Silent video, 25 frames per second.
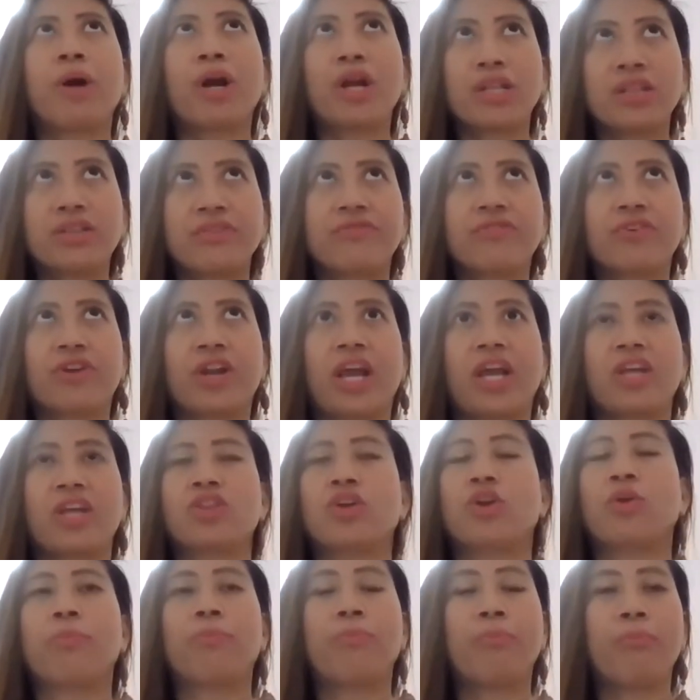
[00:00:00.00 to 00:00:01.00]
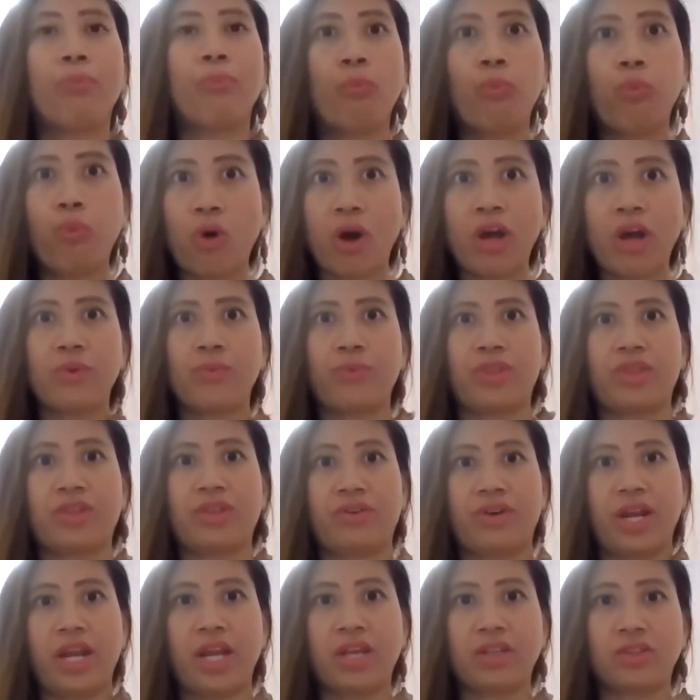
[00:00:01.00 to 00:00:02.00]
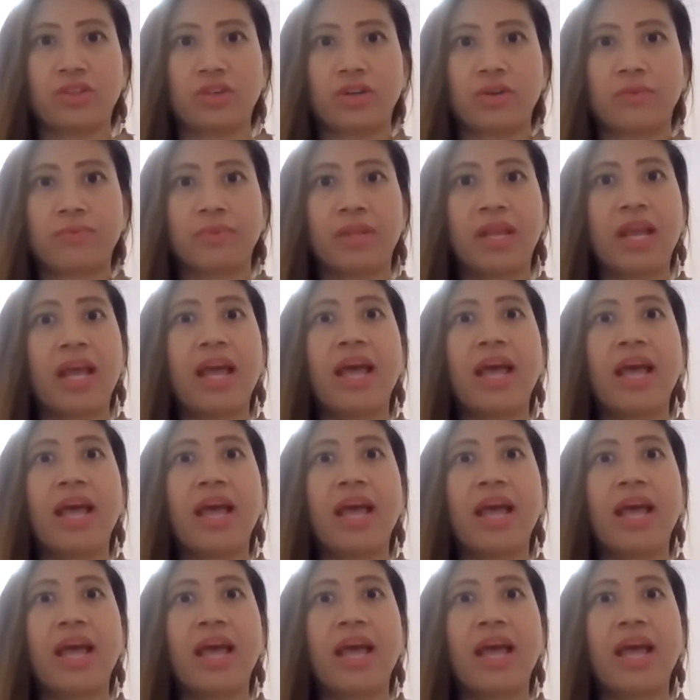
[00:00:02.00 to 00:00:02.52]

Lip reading: part of creator, one with creator,